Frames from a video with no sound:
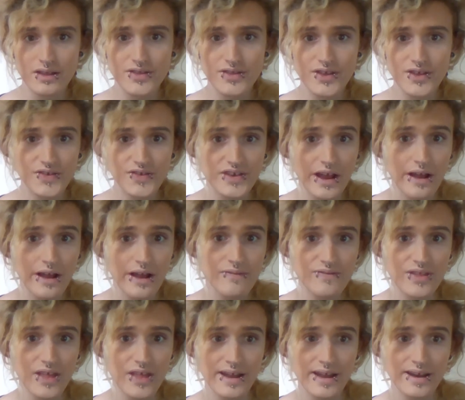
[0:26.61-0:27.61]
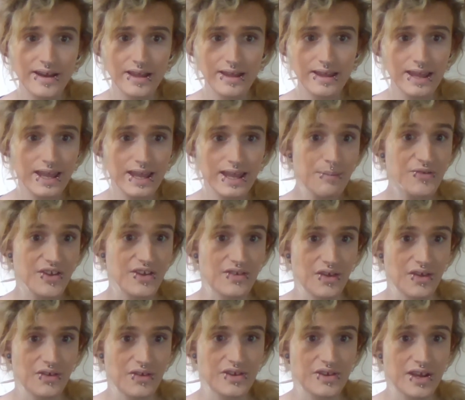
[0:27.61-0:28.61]
the stuff that keeps
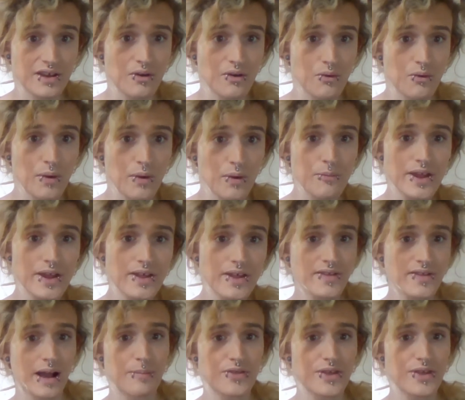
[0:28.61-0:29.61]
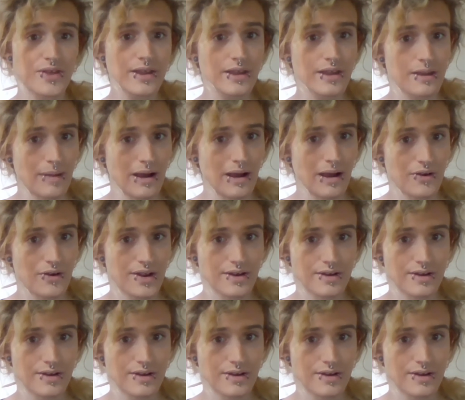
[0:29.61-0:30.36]
existing when we stop thinking about it.